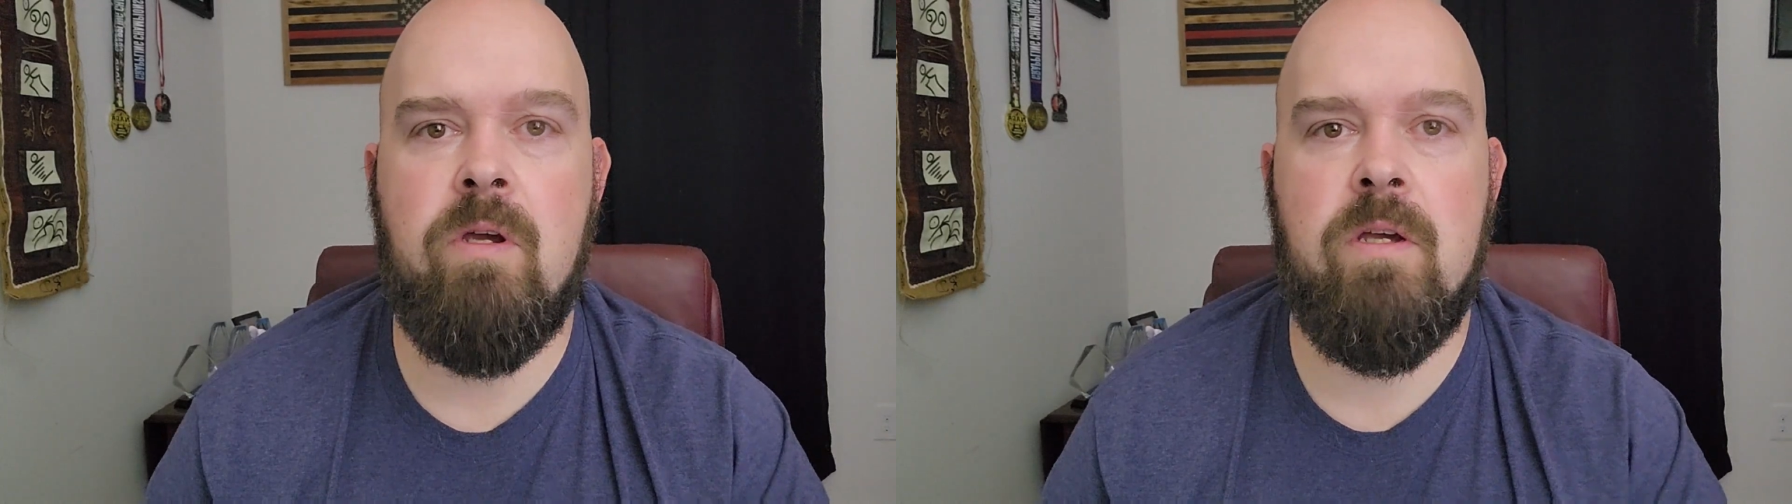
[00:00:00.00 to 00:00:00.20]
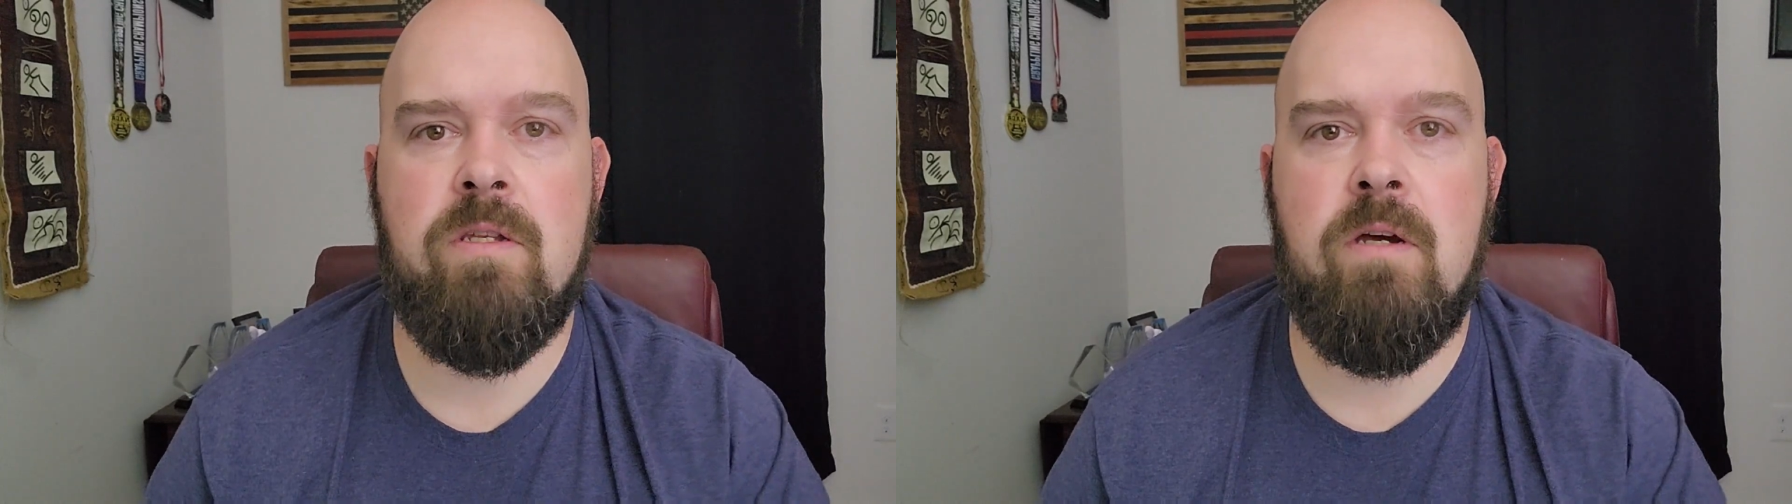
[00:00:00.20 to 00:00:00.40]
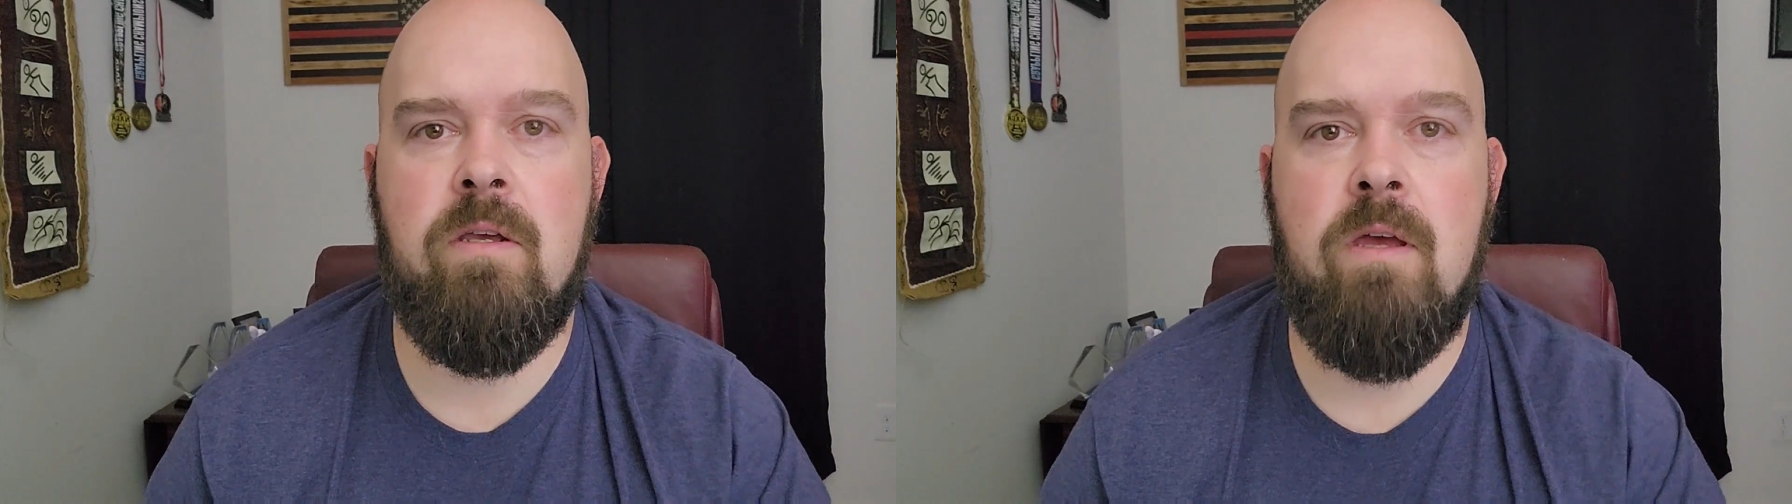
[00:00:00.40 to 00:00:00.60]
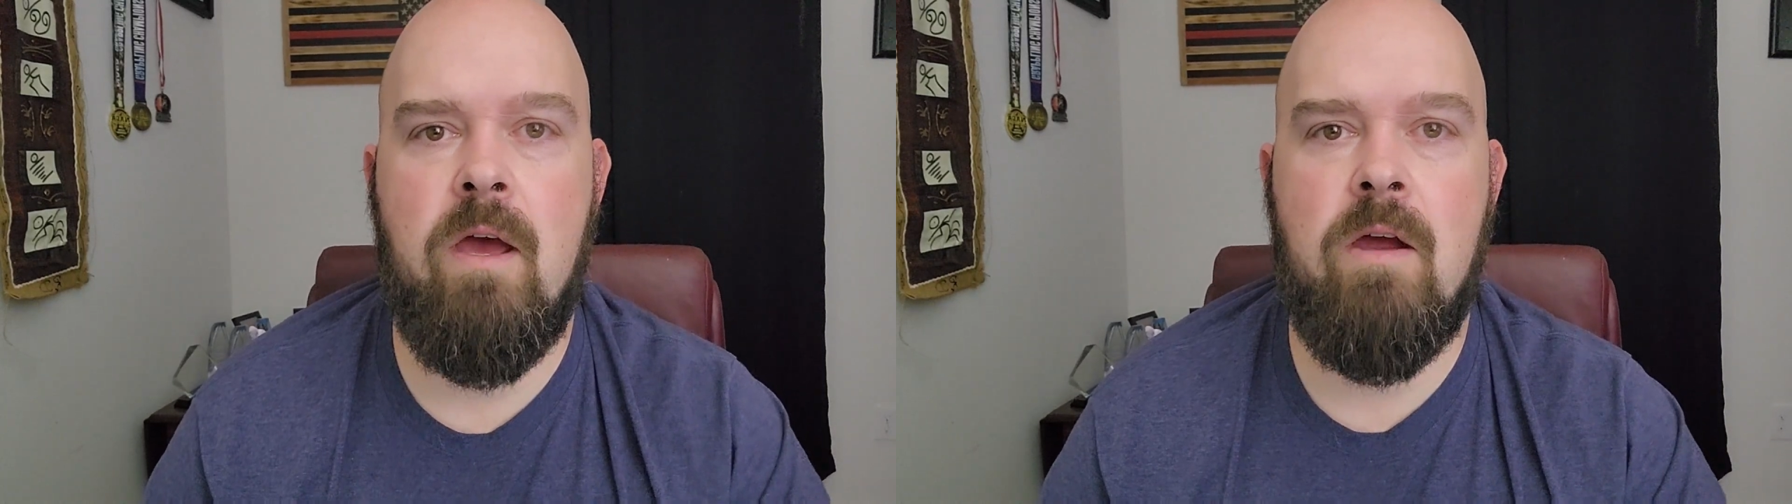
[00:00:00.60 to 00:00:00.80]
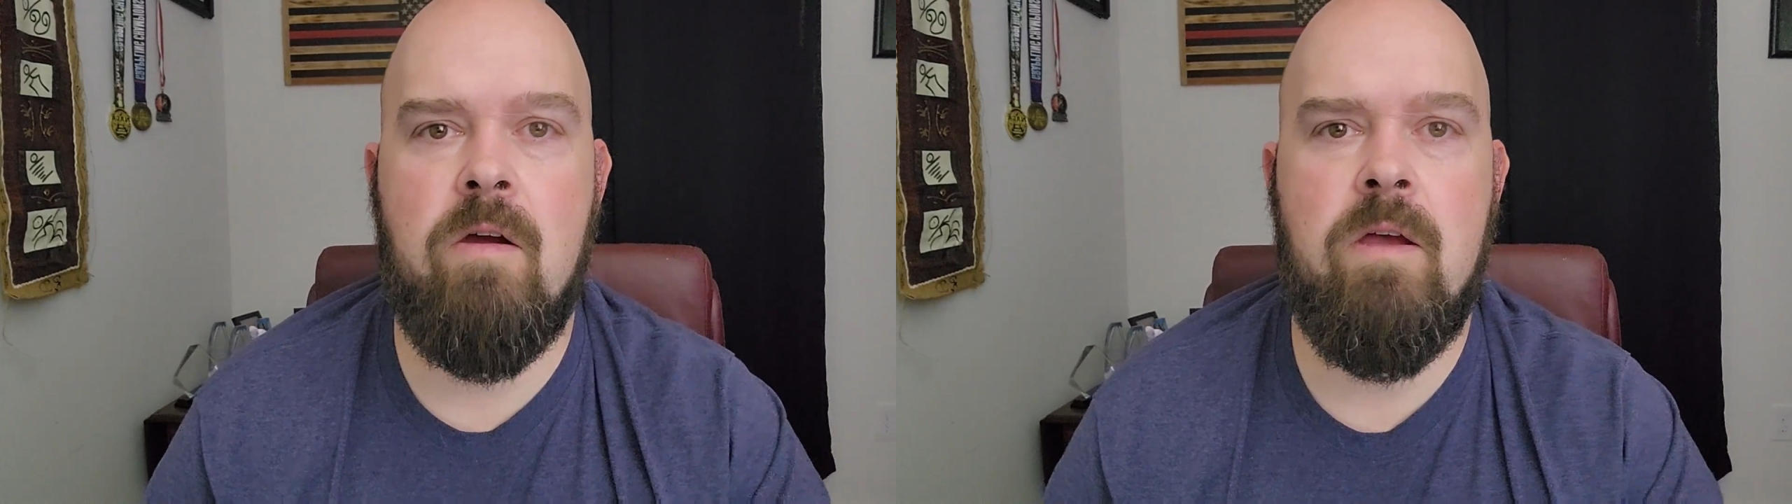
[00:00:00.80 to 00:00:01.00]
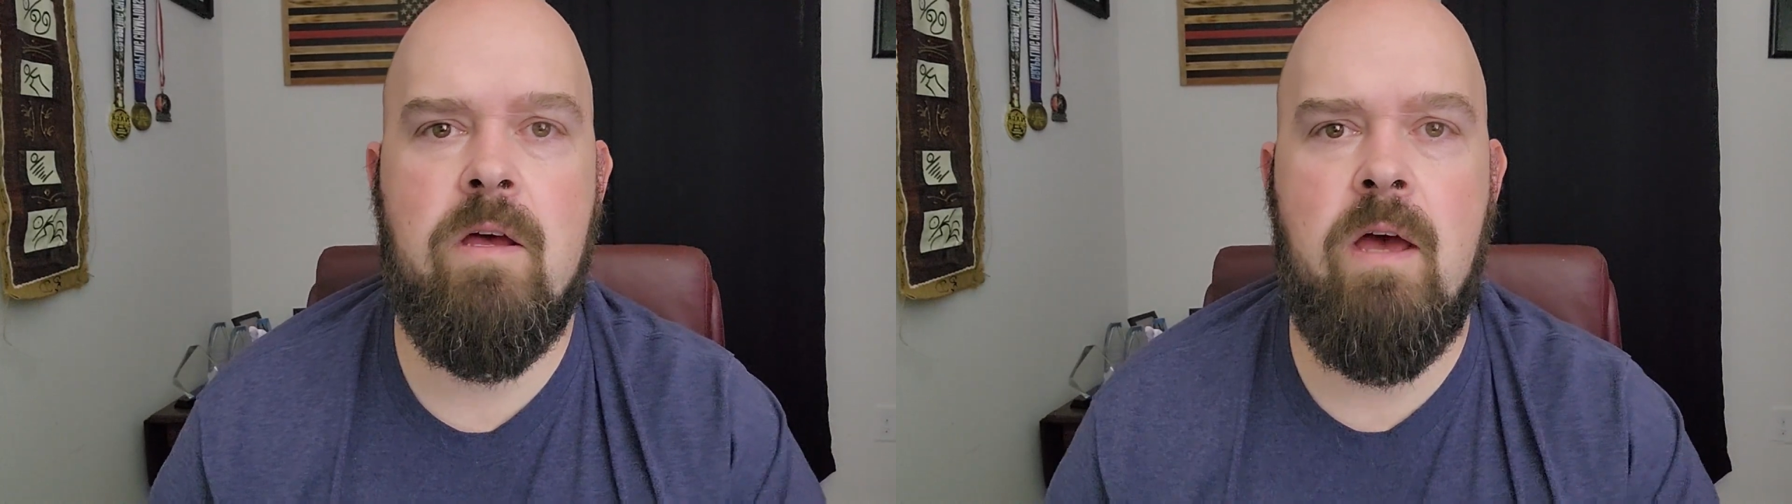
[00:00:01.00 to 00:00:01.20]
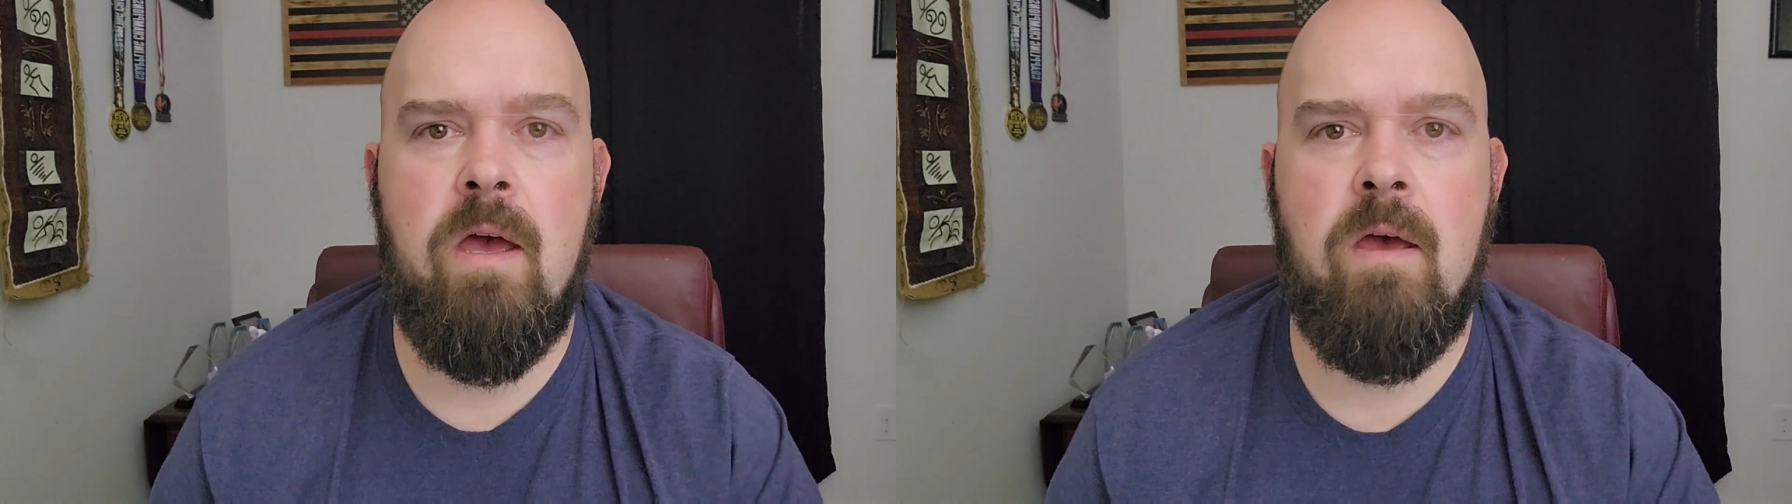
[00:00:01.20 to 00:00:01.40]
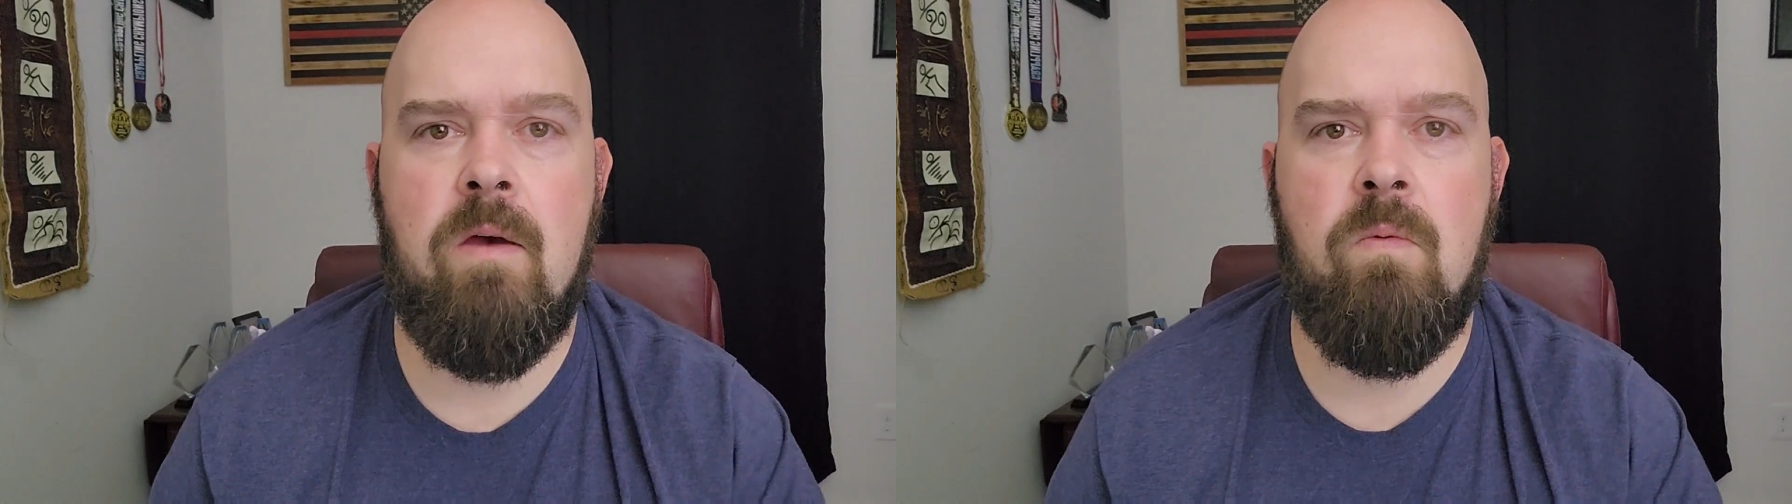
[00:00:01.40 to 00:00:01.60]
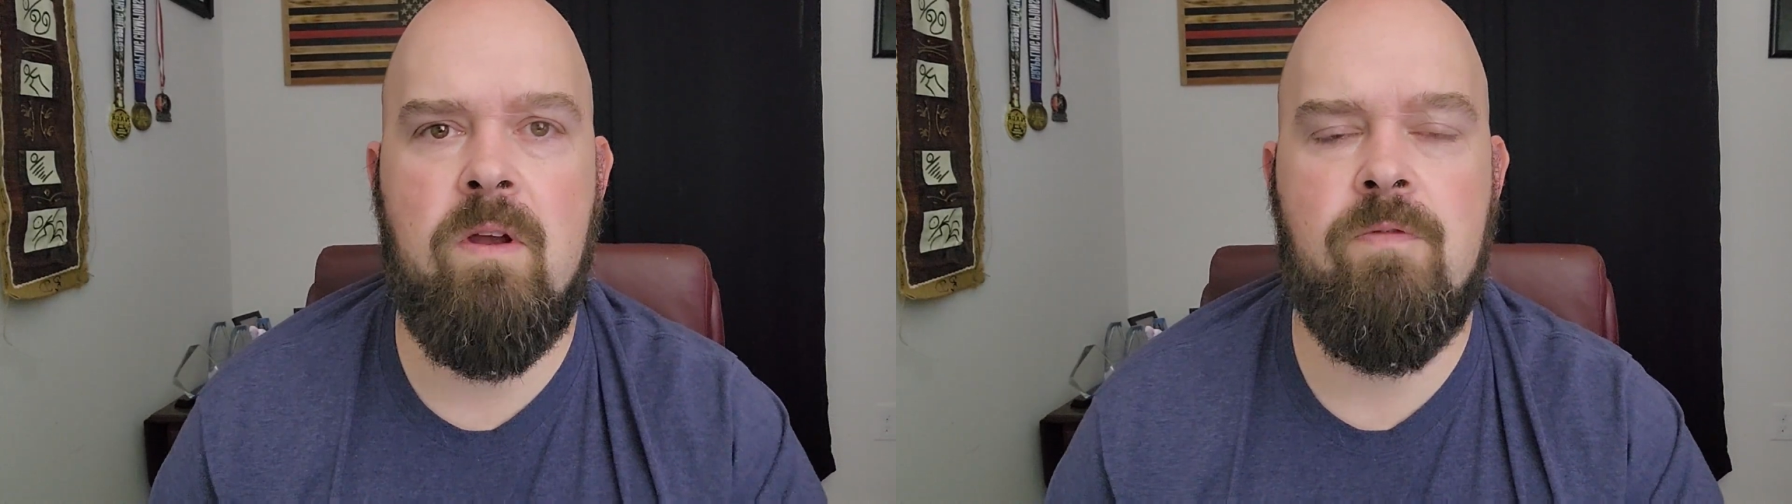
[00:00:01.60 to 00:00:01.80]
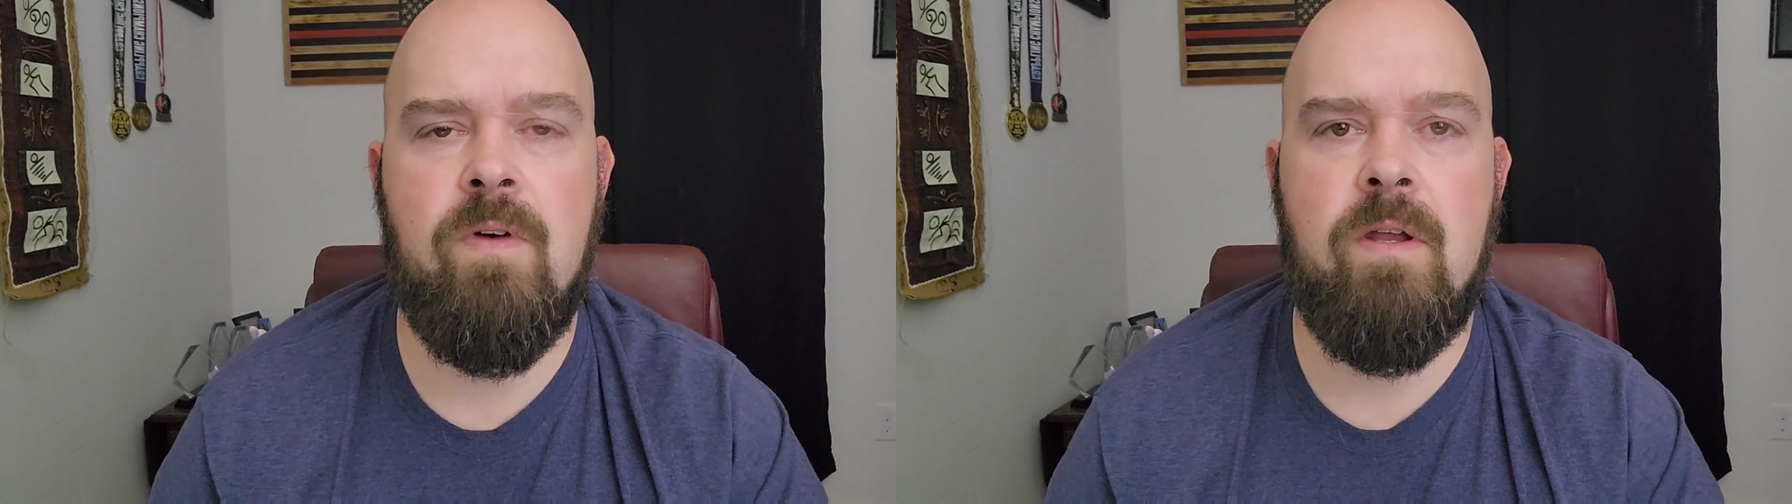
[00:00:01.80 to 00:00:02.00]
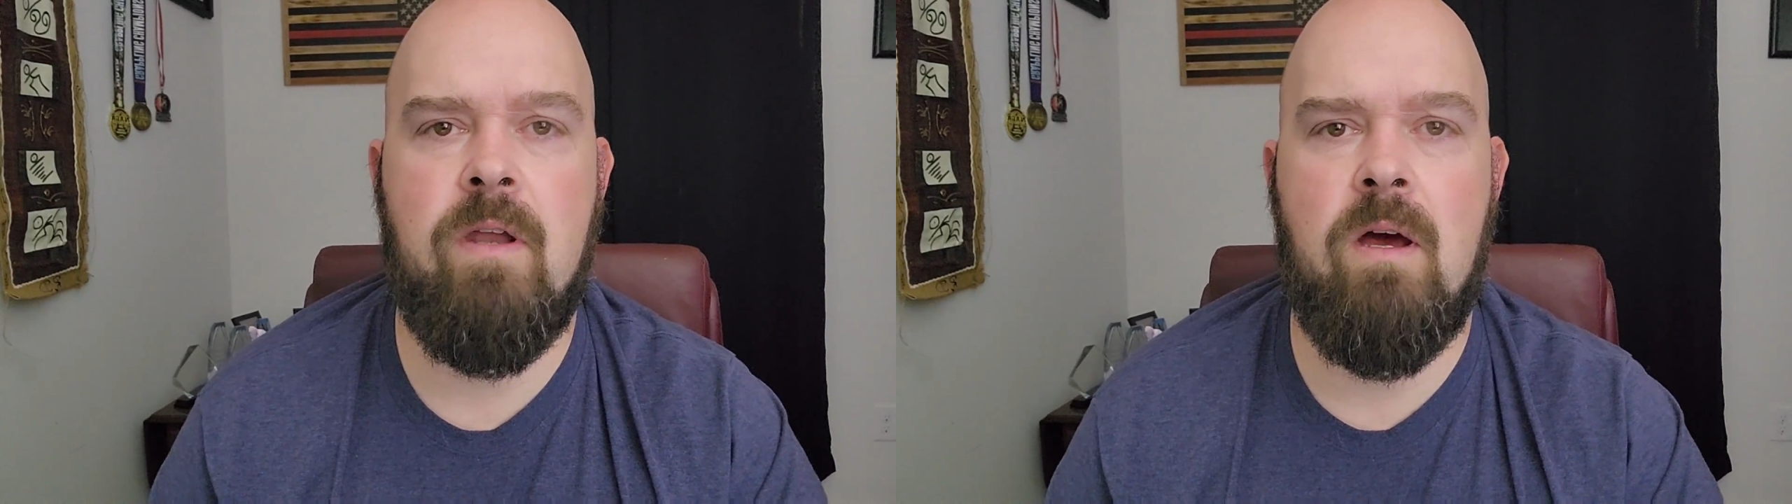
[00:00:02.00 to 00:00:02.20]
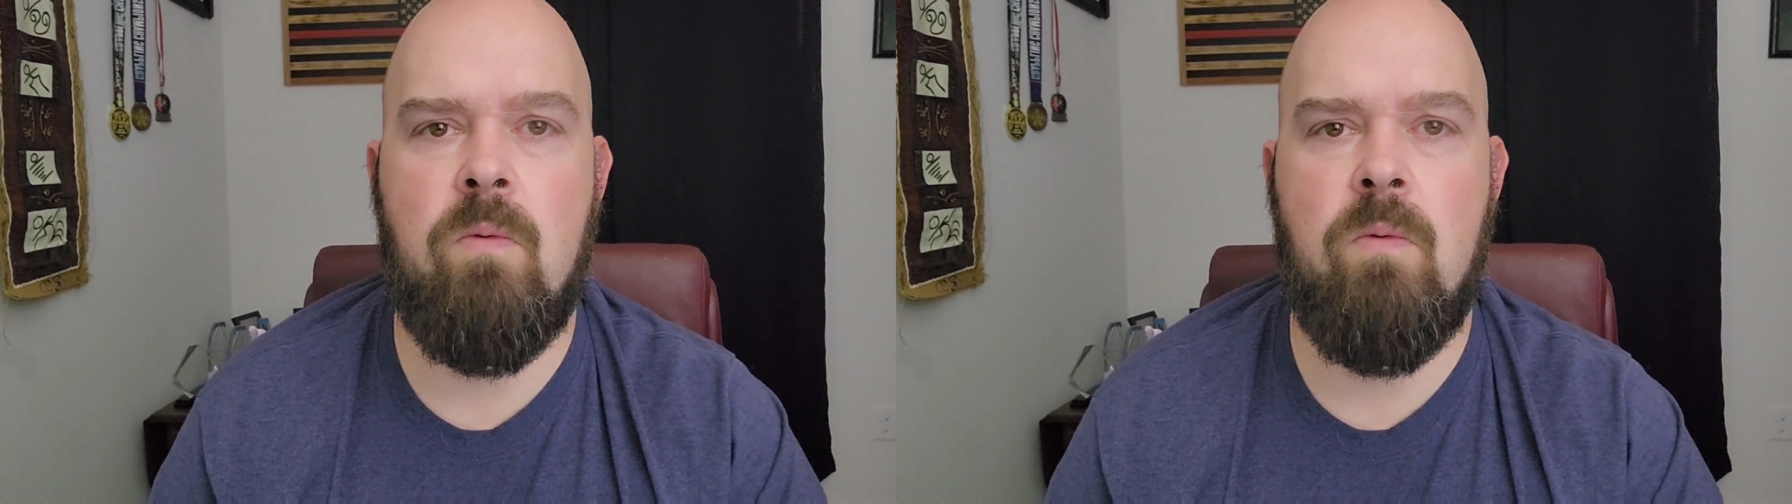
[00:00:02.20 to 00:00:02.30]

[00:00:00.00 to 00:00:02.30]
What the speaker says: Kentucky area and want to find out